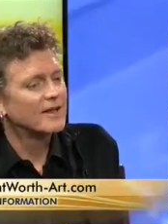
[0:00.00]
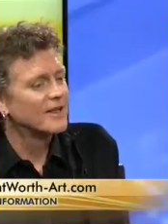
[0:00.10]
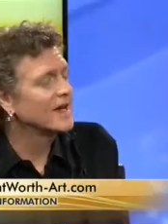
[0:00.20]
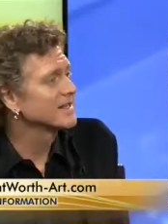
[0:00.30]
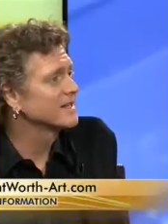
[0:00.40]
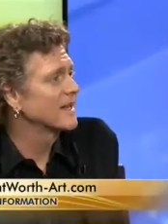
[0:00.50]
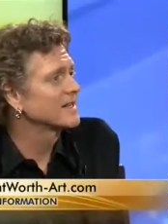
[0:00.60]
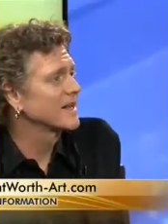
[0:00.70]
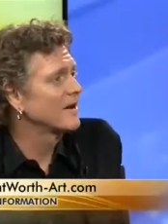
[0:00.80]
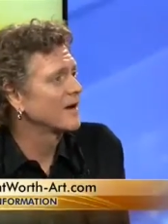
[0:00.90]
and that's,
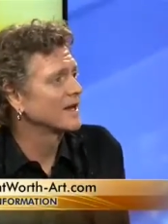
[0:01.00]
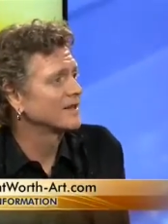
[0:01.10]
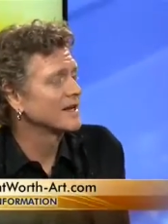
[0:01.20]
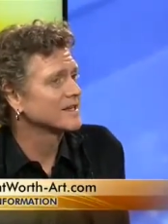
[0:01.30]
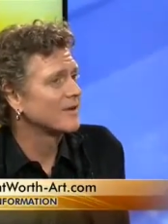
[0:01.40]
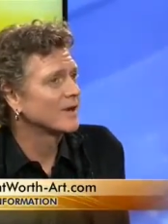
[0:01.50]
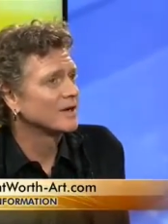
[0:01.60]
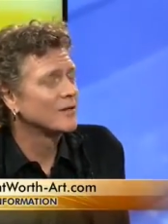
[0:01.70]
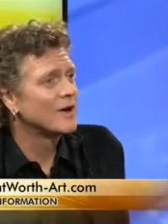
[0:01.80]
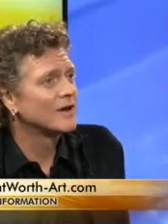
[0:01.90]
that's, how I, that's how I
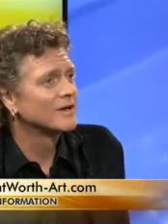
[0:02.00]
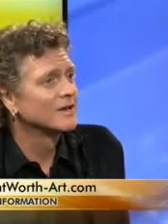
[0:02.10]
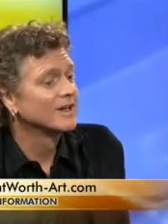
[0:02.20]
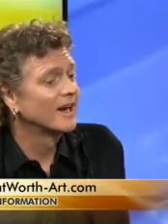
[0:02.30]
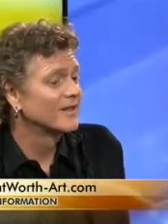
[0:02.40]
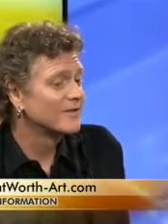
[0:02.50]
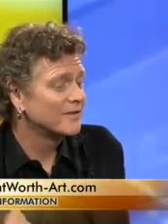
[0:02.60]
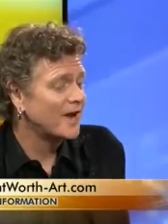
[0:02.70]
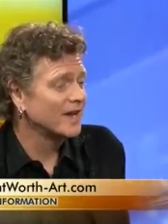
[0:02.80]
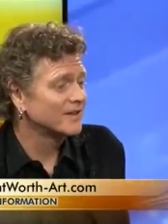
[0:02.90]
go on. And the
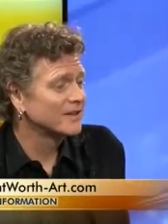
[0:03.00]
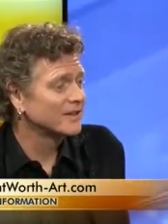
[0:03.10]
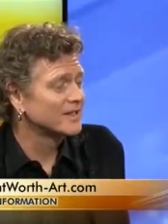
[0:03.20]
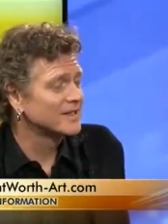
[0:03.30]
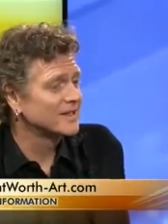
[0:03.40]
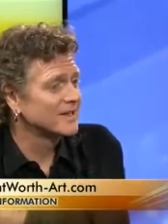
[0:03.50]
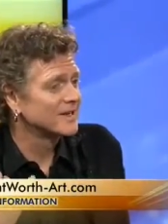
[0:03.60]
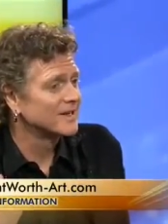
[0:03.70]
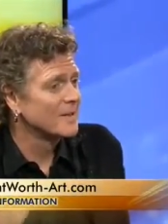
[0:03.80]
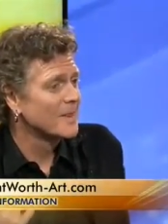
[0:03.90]
fact that
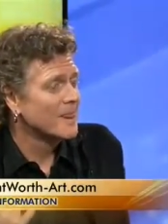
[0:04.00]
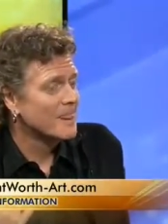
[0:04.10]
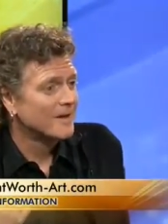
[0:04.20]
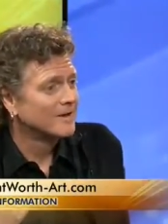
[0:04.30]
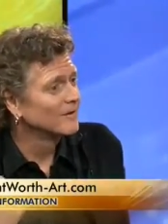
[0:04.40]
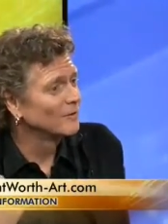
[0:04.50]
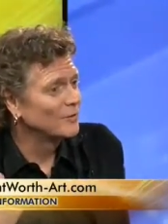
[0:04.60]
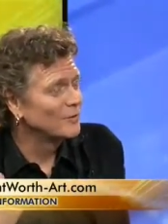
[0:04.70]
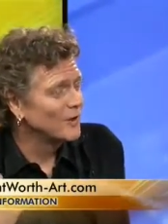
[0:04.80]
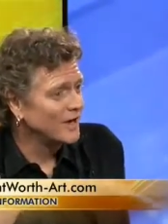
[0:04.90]
uh,
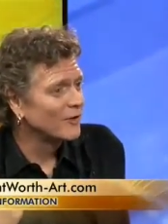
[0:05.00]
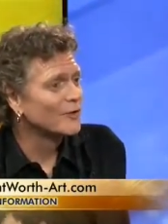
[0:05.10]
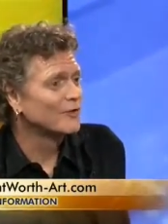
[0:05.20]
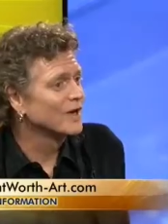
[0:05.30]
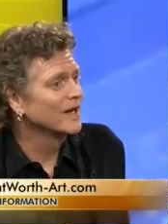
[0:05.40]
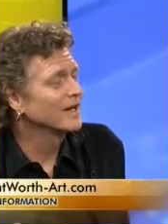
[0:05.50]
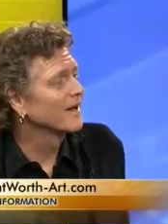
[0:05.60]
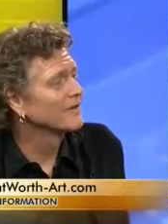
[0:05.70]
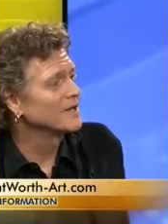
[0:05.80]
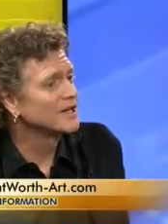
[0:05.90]
we all really
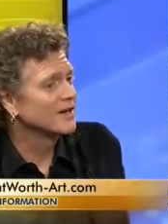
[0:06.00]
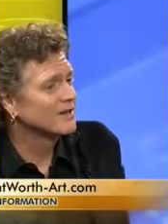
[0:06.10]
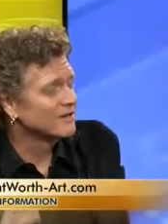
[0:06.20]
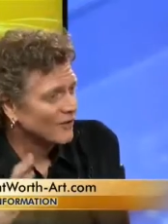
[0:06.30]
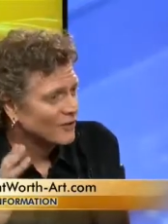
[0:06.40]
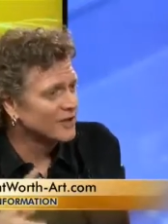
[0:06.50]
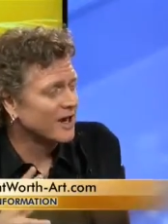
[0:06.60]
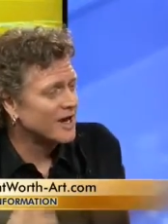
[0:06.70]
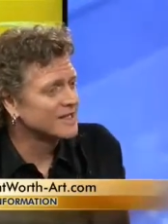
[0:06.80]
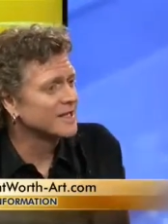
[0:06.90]
love each other, all the
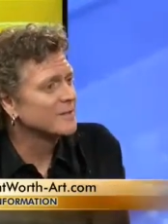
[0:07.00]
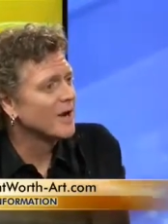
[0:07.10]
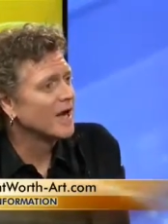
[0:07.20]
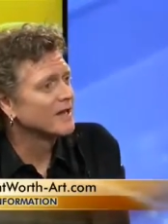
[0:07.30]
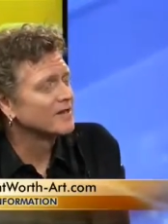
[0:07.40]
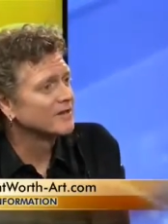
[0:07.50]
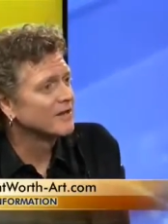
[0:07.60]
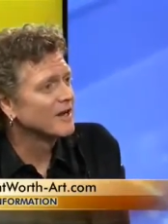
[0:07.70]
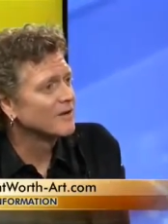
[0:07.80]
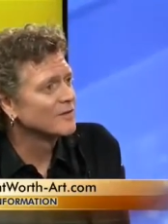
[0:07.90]
guys in the band,
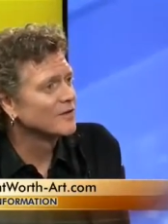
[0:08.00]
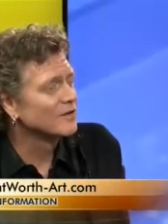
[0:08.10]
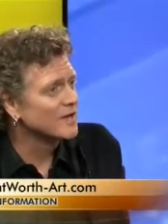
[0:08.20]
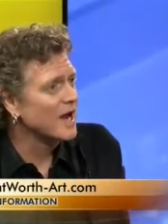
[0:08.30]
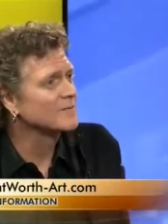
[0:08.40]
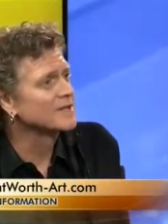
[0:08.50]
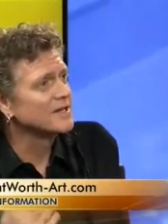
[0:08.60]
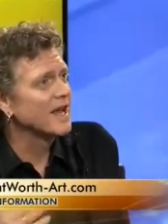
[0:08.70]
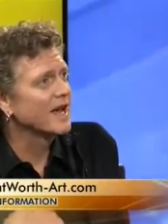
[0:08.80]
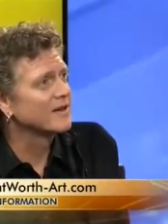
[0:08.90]
you know, through the ups
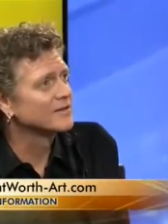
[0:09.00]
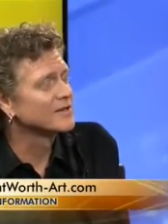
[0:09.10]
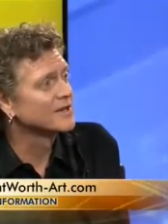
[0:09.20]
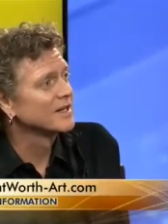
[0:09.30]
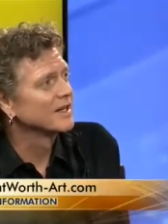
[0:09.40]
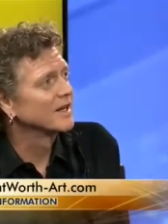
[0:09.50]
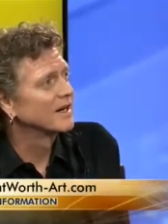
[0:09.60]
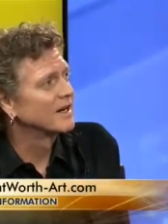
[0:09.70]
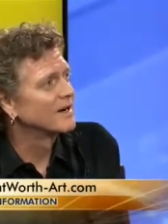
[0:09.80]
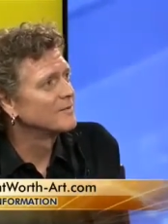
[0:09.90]
and downs,
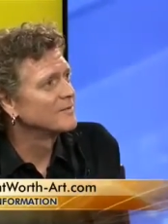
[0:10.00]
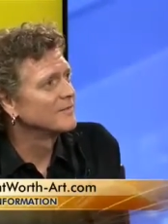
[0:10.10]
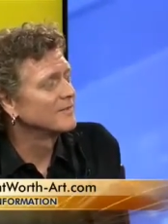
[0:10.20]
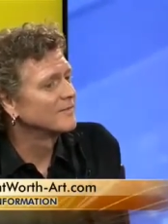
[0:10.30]
um,